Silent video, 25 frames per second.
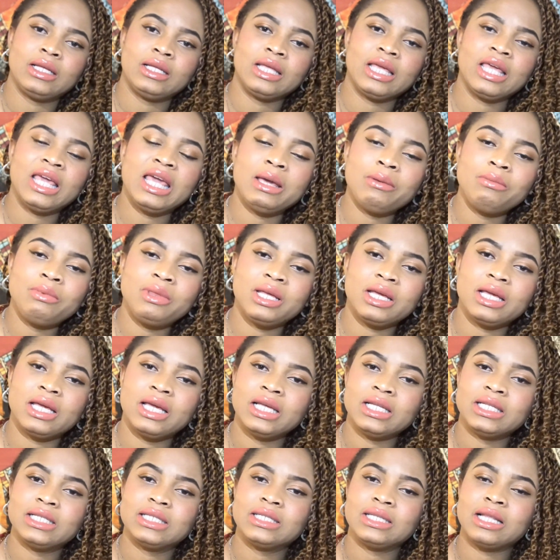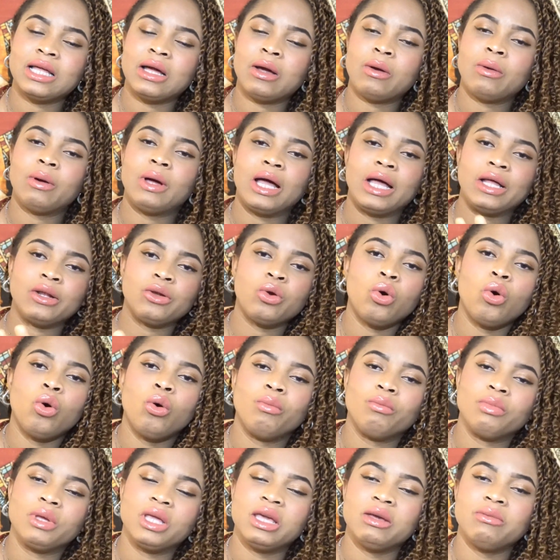Keep the kids now at
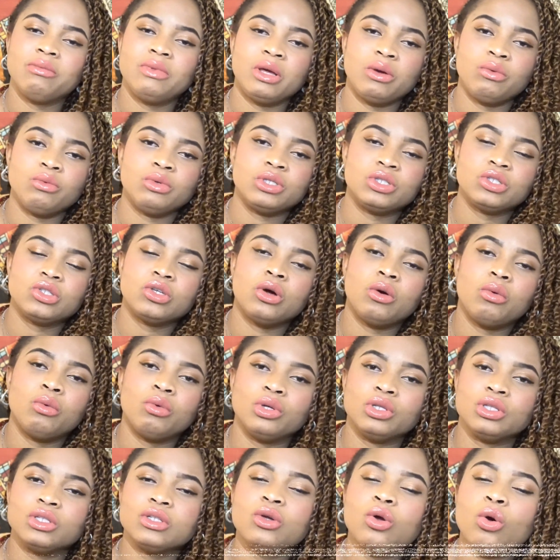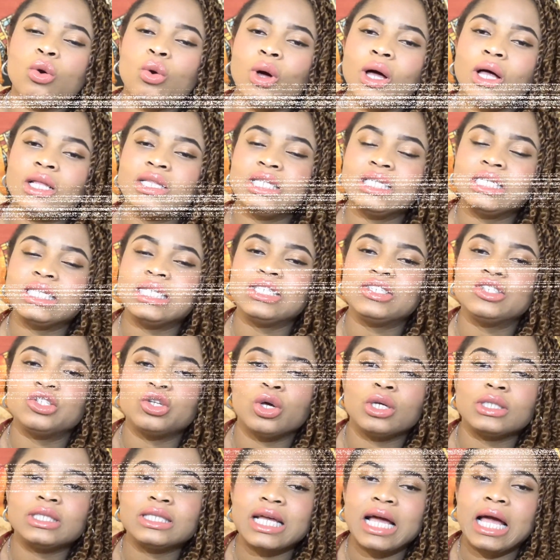home. Keep them with someone. Go. This is
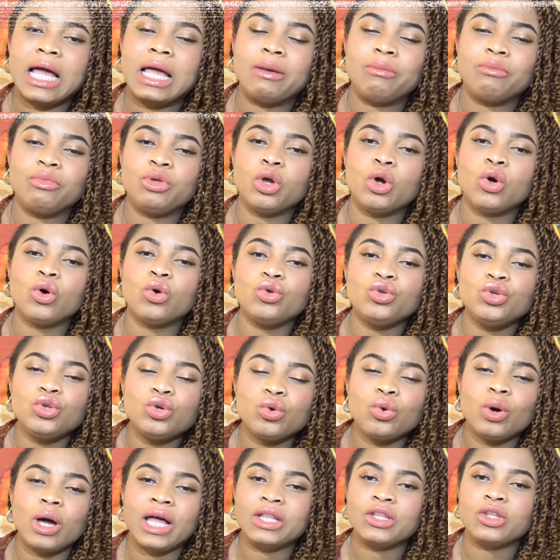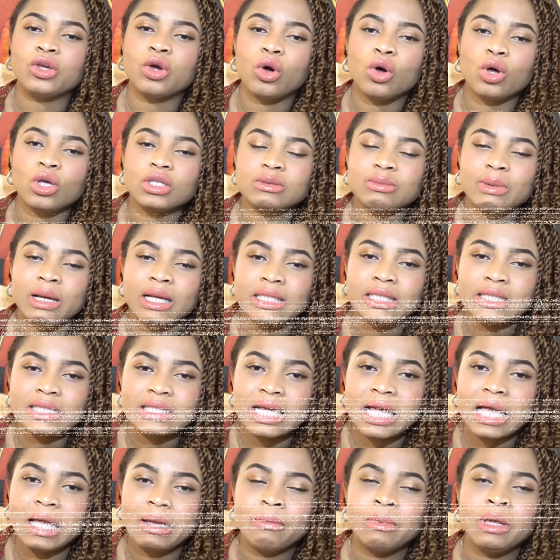your time. You and your husband
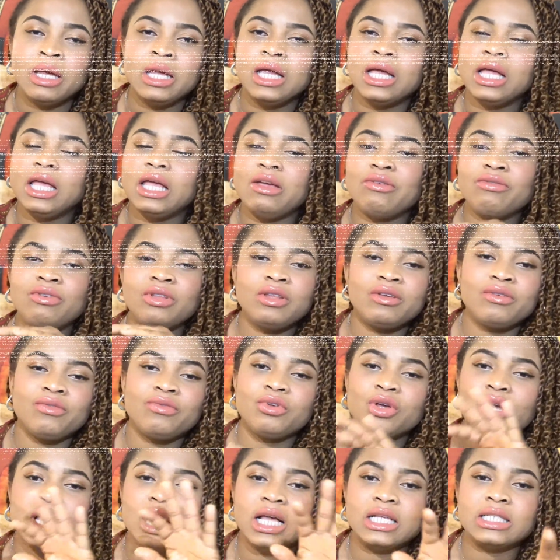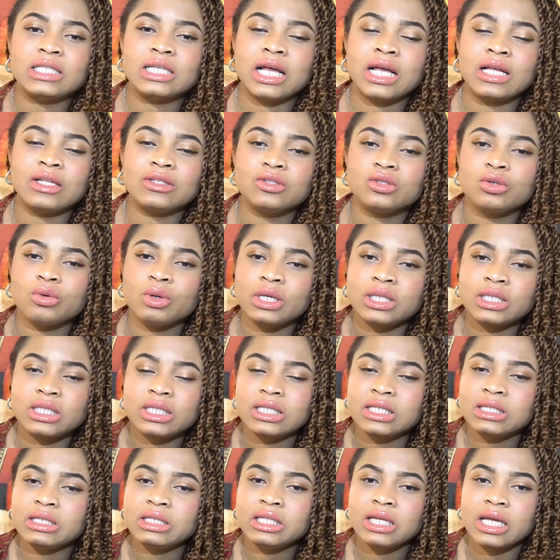time. Even if you guys are
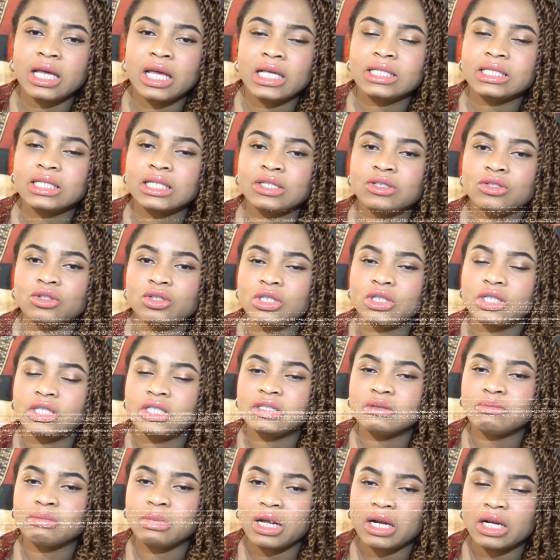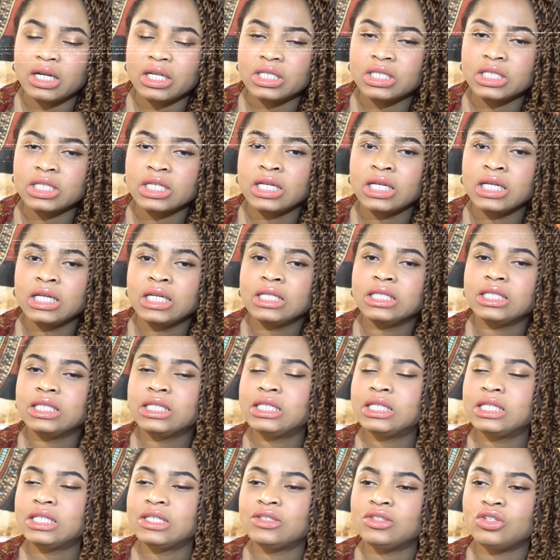20 years into this marriage,
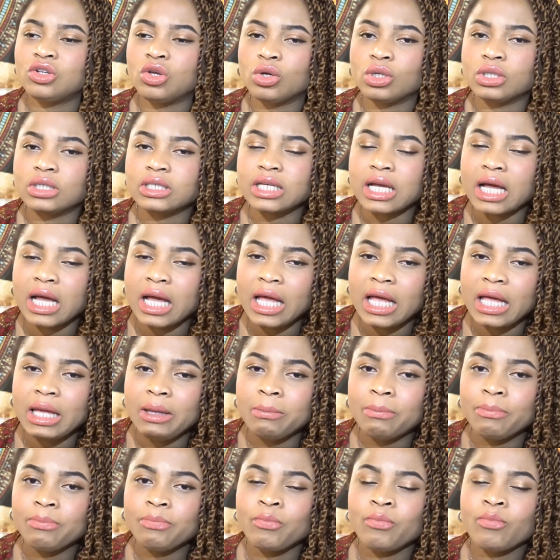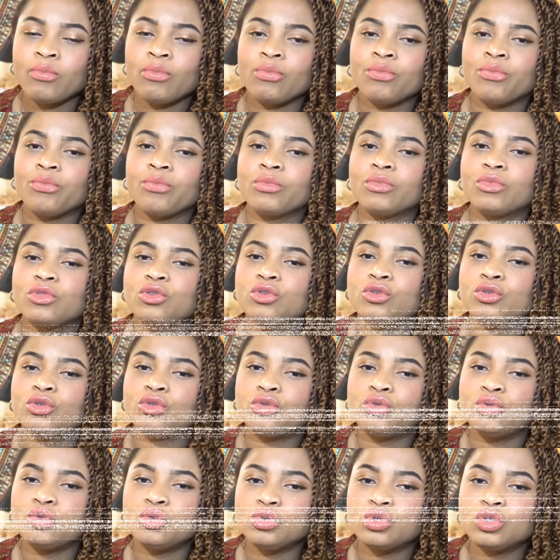this is your time to
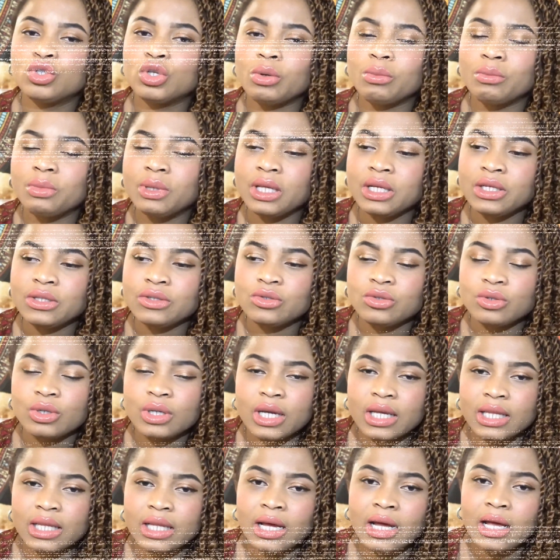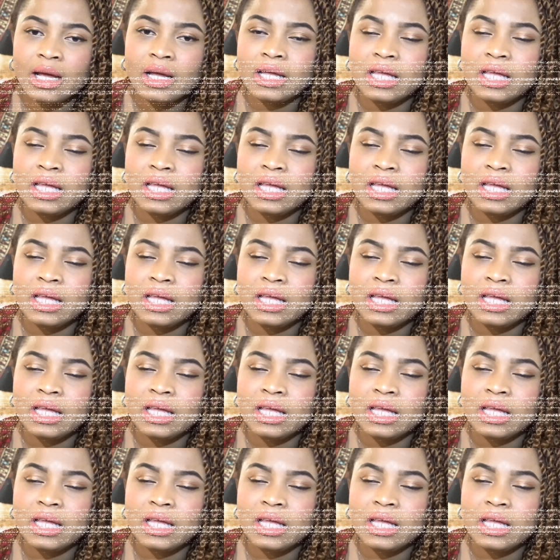do something together.